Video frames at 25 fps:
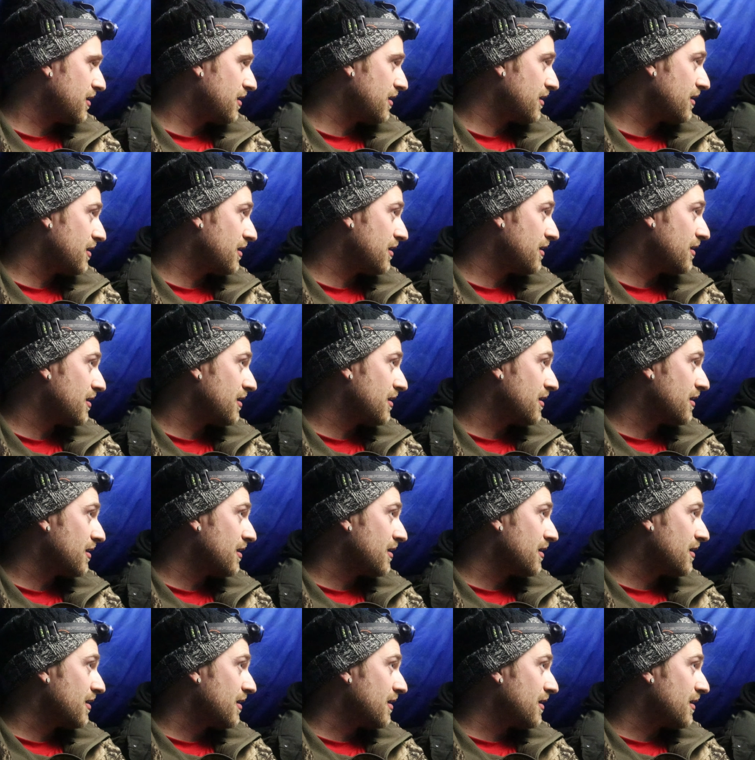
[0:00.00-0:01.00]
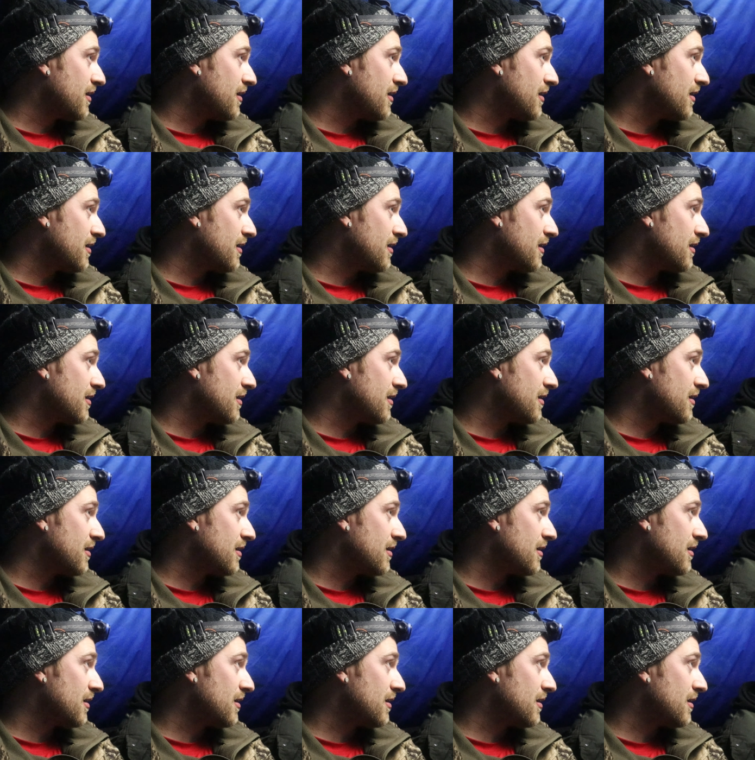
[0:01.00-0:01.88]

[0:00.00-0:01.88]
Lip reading: (no one is talking)